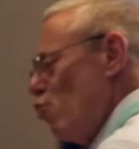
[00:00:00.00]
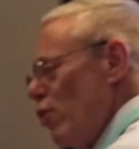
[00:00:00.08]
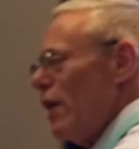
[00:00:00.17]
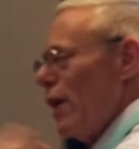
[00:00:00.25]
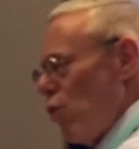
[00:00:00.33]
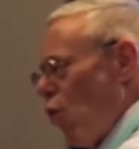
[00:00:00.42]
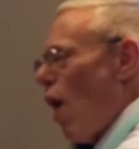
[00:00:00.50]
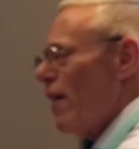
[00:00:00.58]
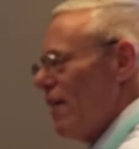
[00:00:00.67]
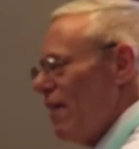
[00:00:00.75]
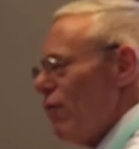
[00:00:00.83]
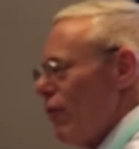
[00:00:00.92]
who really want
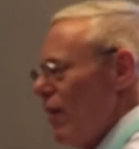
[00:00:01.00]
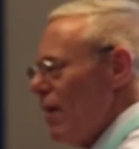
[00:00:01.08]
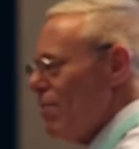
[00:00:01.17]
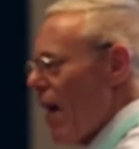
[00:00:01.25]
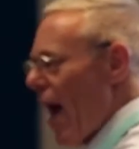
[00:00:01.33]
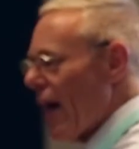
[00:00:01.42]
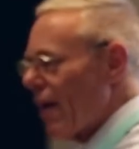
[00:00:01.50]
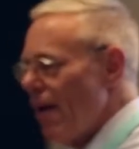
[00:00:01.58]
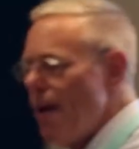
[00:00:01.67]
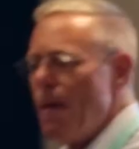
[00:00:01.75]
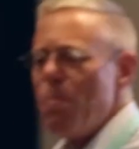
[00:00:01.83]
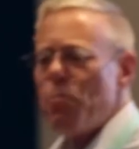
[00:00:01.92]
to leave feedback,
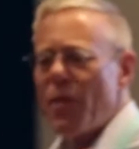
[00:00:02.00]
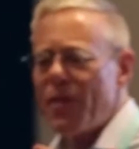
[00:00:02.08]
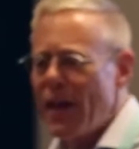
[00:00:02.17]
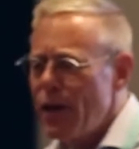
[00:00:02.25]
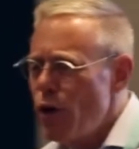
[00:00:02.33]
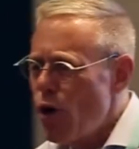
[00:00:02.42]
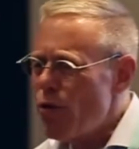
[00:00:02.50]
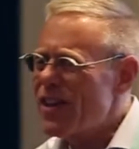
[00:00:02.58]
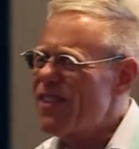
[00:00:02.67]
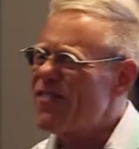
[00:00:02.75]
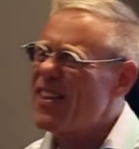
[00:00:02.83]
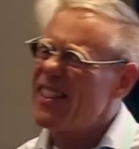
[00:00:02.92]
but they know
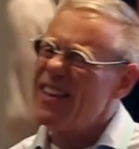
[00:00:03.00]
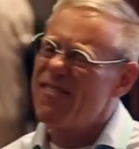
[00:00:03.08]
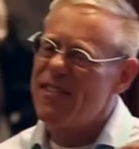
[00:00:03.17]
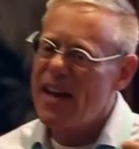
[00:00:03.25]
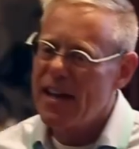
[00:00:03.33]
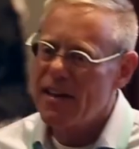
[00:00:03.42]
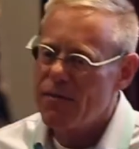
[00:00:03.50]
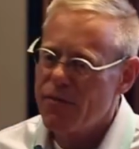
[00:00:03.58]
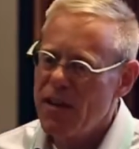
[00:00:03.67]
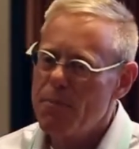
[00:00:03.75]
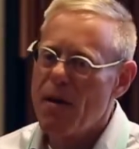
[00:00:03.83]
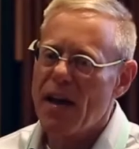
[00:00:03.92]
that if they leave negative
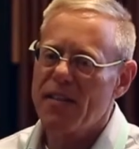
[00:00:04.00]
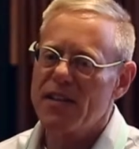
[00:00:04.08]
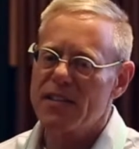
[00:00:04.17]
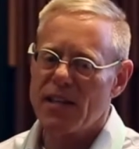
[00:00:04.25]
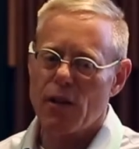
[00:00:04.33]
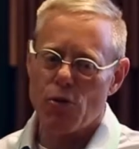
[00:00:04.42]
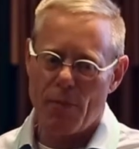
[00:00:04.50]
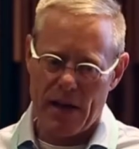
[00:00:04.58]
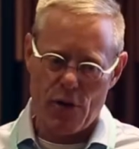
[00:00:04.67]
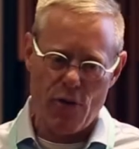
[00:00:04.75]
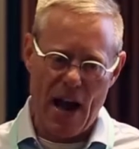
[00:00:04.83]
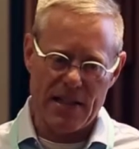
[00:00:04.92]
feedback, the seller
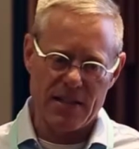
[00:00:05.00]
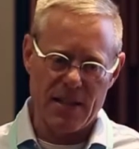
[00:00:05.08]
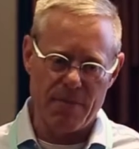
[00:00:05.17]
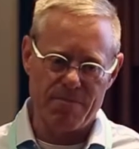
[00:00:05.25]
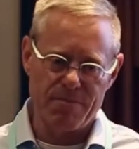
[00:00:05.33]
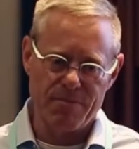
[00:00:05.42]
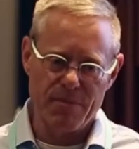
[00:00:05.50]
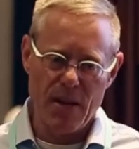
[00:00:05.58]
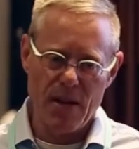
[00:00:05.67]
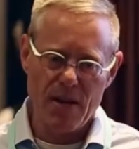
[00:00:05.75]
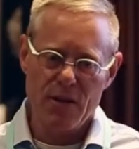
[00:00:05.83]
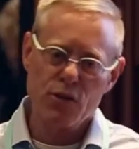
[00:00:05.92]
might harass them.
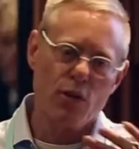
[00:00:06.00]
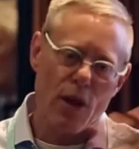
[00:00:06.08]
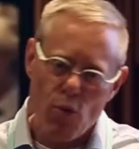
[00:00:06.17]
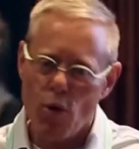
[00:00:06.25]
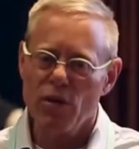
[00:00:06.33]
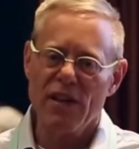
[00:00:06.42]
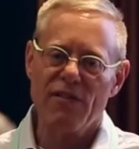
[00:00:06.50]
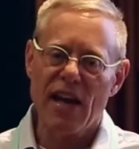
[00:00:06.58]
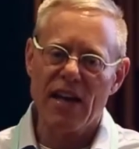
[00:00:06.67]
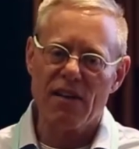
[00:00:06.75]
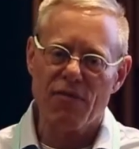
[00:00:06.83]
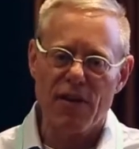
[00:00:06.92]
So they won't leave
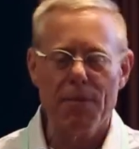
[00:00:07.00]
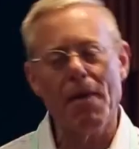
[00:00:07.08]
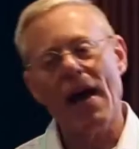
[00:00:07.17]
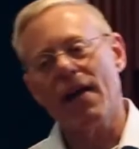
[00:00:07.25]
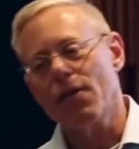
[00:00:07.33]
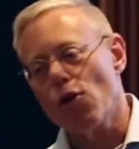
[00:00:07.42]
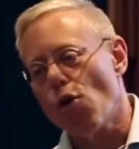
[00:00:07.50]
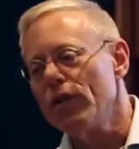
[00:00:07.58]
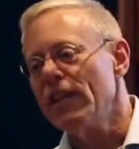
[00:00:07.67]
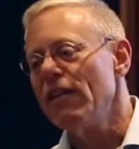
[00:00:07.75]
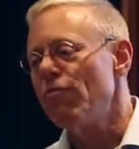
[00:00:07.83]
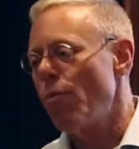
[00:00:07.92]
negative feedback and they'll
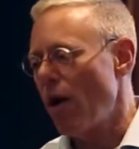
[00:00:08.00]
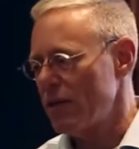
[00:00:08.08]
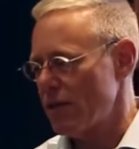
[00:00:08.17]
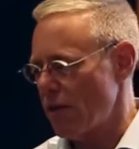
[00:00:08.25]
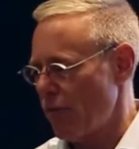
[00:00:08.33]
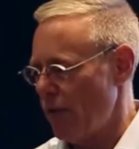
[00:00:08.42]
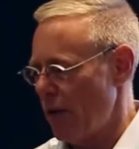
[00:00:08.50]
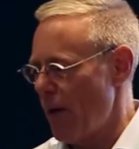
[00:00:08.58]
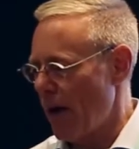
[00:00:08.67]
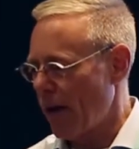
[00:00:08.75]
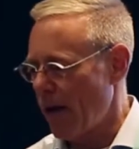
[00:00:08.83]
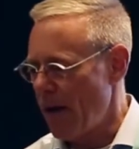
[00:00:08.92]
only leave positive
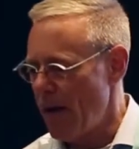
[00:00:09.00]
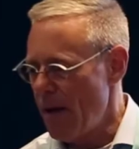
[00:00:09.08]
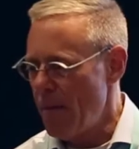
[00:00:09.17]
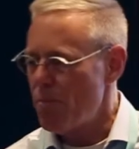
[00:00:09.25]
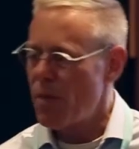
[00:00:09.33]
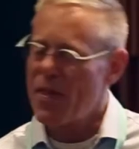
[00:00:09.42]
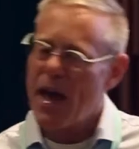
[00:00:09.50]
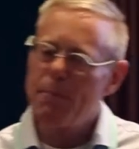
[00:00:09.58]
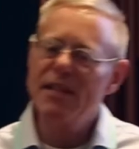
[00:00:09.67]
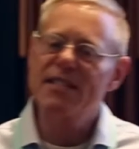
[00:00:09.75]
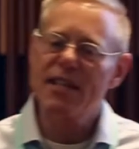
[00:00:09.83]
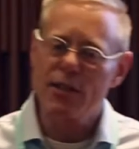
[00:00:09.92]
feedback. But that
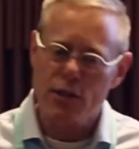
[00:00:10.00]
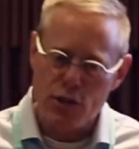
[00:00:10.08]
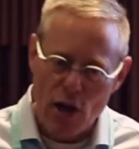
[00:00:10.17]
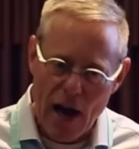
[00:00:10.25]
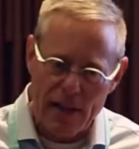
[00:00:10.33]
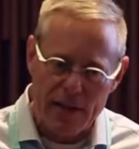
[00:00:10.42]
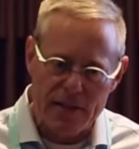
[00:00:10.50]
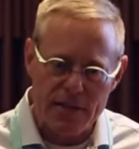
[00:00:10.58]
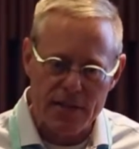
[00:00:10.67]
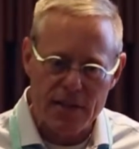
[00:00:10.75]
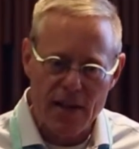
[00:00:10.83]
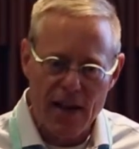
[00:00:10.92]
means that
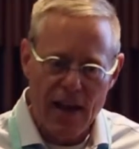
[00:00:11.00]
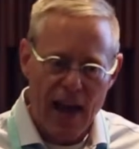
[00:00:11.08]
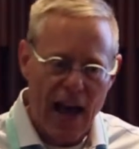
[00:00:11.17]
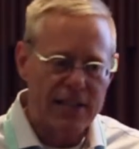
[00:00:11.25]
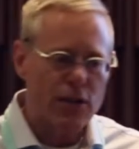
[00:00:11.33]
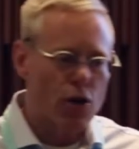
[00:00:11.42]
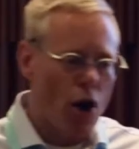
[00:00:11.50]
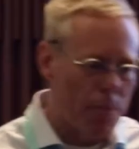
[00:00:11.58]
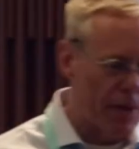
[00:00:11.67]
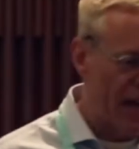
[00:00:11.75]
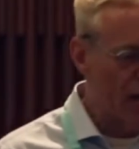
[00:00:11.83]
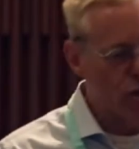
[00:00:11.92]
silence has a
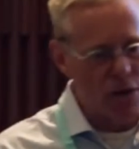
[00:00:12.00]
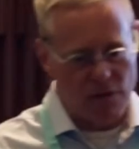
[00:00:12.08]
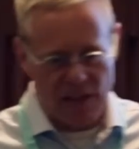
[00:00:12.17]
combination